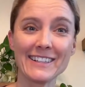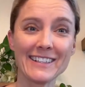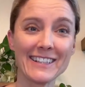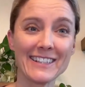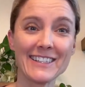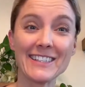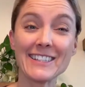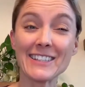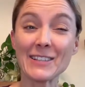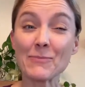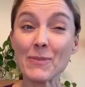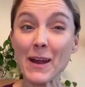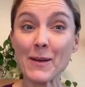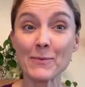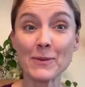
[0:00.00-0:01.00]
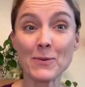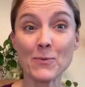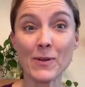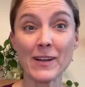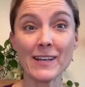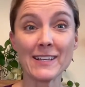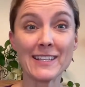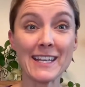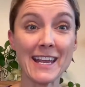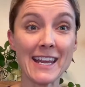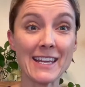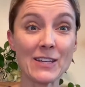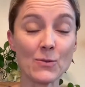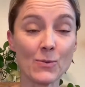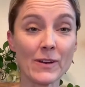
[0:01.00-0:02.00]
consistently probably
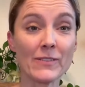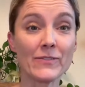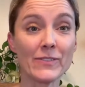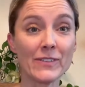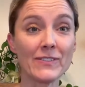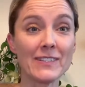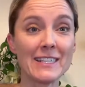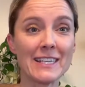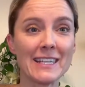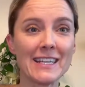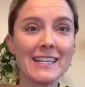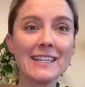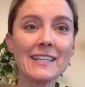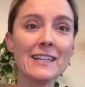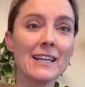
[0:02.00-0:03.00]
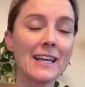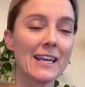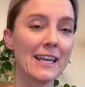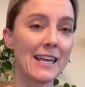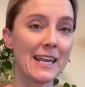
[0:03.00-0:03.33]
110 to 115